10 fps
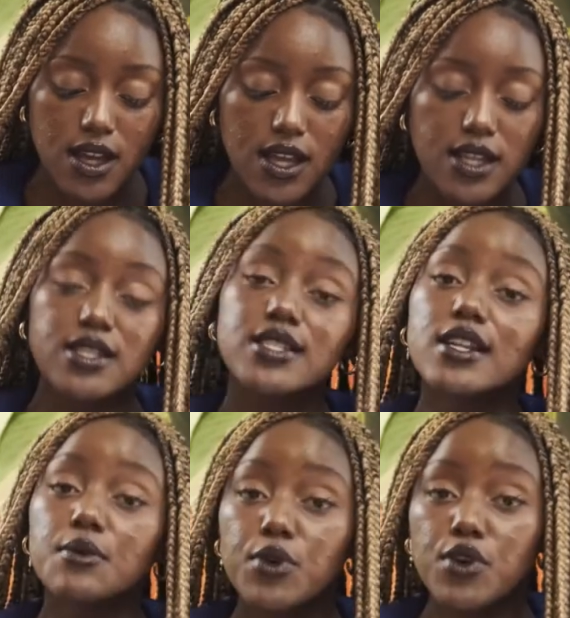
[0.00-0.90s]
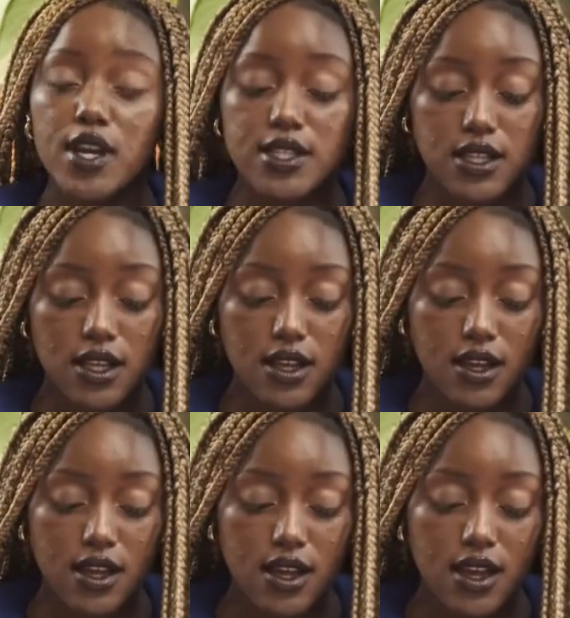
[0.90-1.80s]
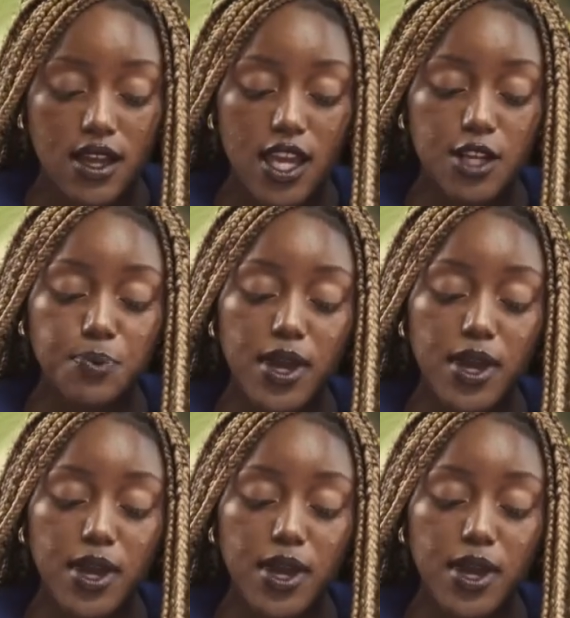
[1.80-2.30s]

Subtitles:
It is liberating. It